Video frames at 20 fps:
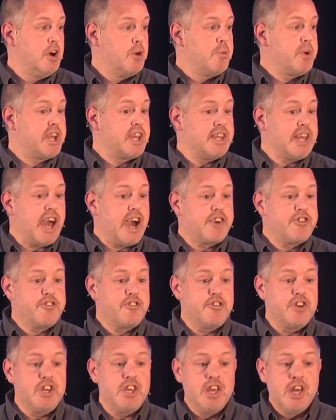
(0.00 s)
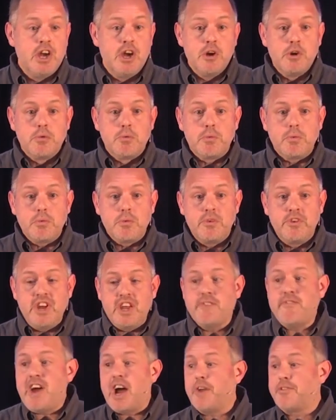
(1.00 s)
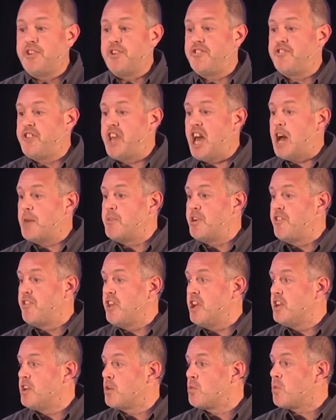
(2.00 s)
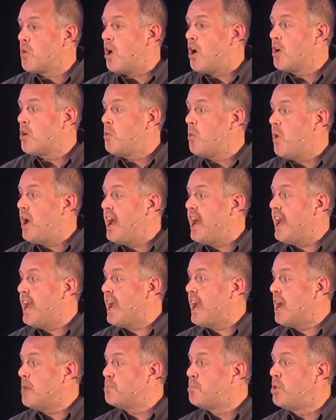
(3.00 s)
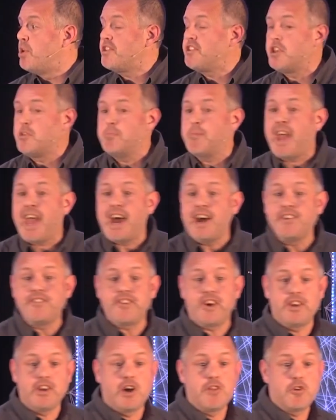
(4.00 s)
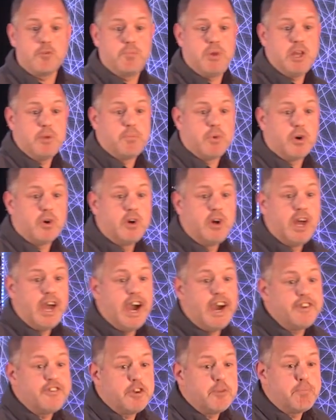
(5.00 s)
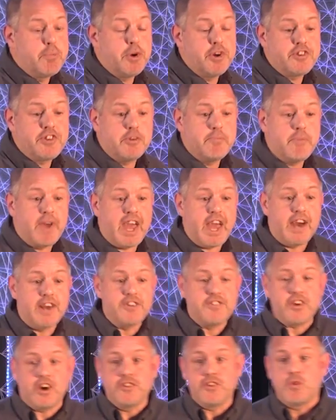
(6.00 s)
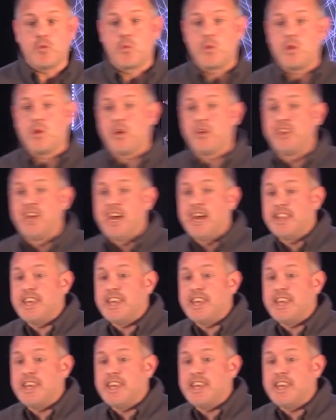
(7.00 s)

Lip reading: we can actually live out the Sabbath in a wrong way and put demands on other people and to put demands on the world